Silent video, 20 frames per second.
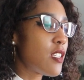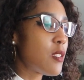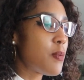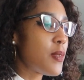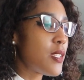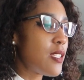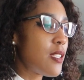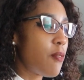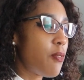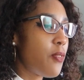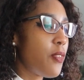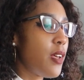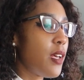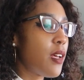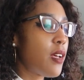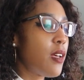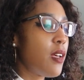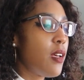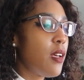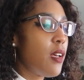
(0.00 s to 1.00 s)
a
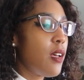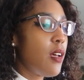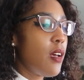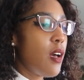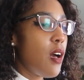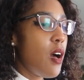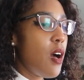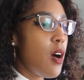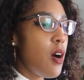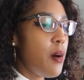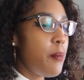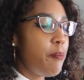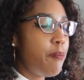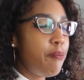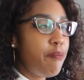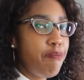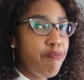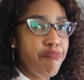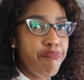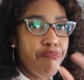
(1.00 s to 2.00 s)
specific
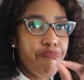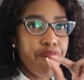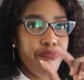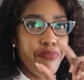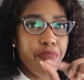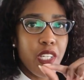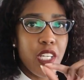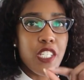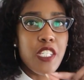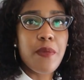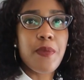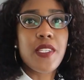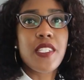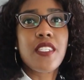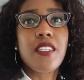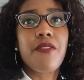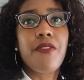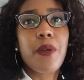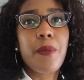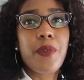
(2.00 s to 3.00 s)

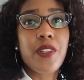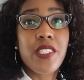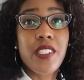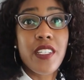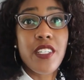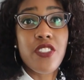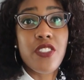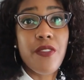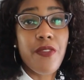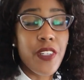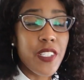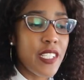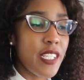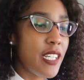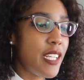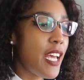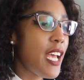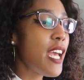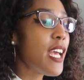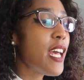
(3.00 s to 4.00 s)
percentage of our
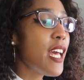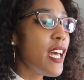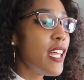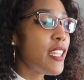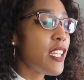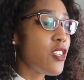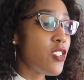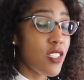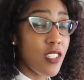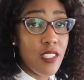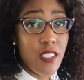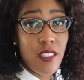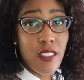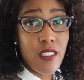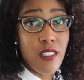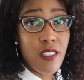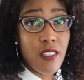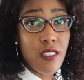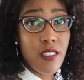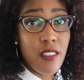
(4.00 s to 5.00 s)
DNA, they just
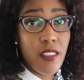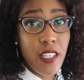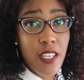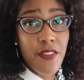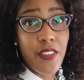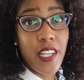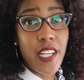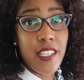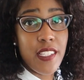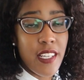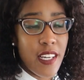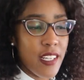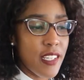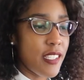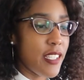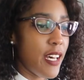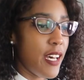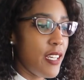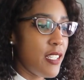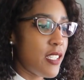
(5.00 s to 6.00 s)
leave it as
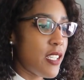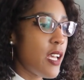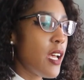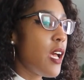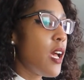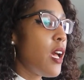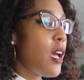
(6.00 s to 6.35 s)
unassigned.